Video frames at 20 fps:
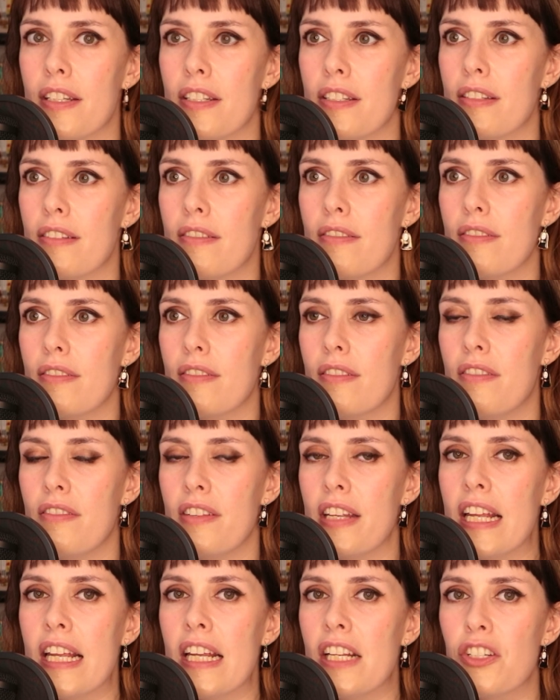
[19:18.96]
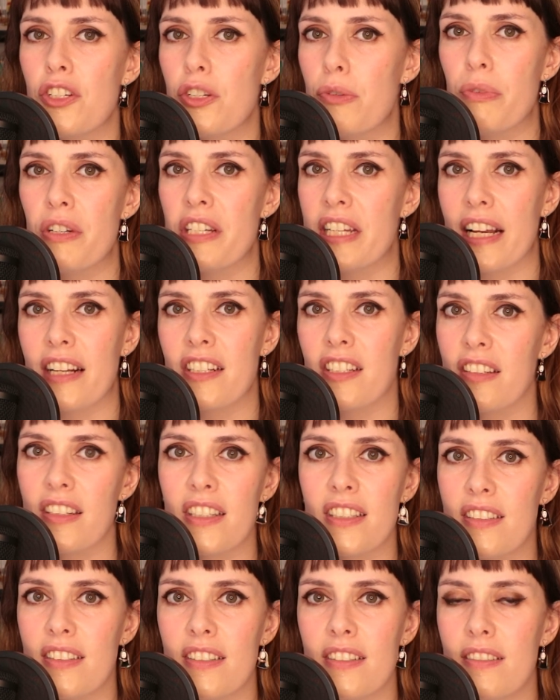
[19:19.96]
this need to protect
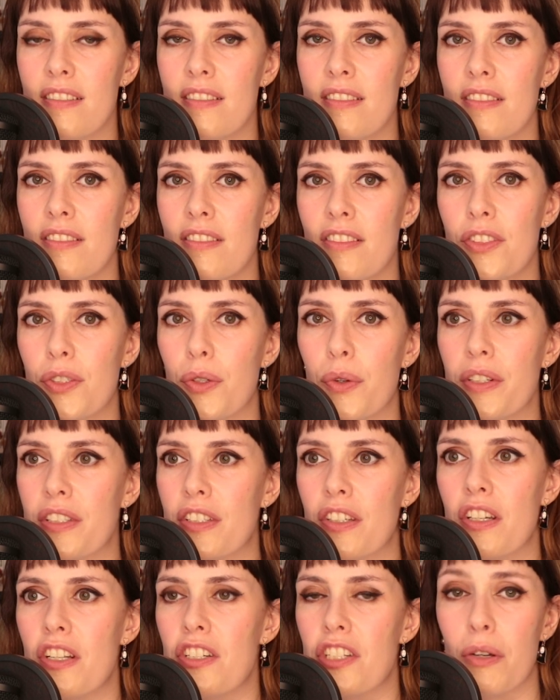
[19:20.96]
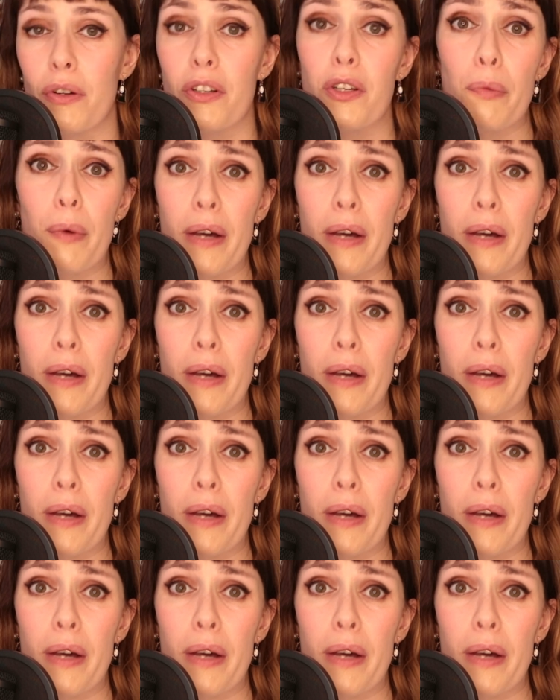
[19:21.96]
others, so he's going to do it no